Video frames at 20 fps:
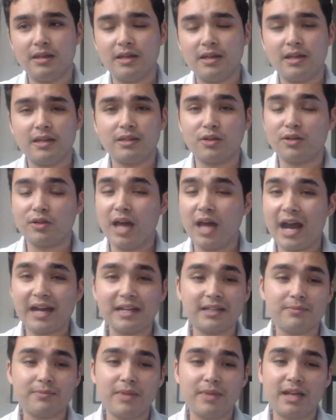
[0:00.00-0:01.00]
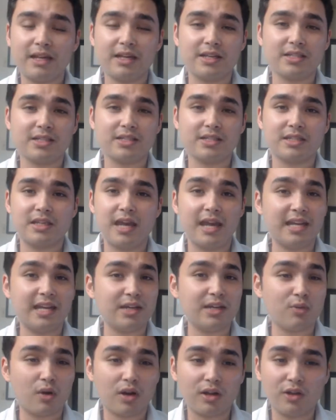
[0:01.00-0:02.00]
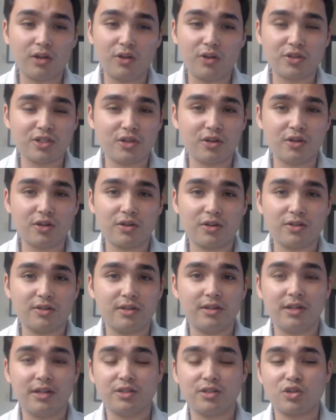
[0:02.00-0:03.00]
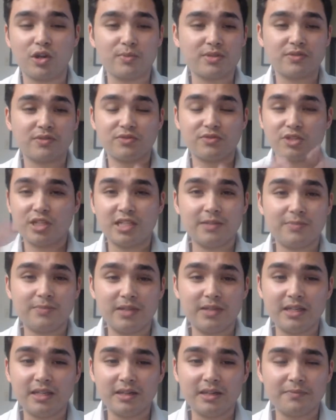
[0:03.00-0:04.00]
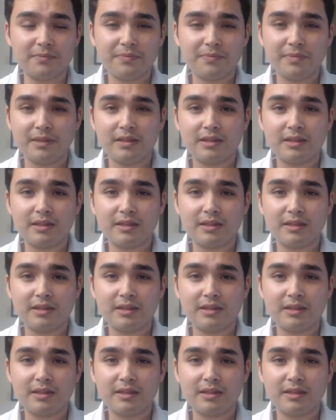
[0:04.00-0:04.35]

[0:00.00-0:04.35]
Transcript: they're not going to make us anywhere closer in terms of GDP,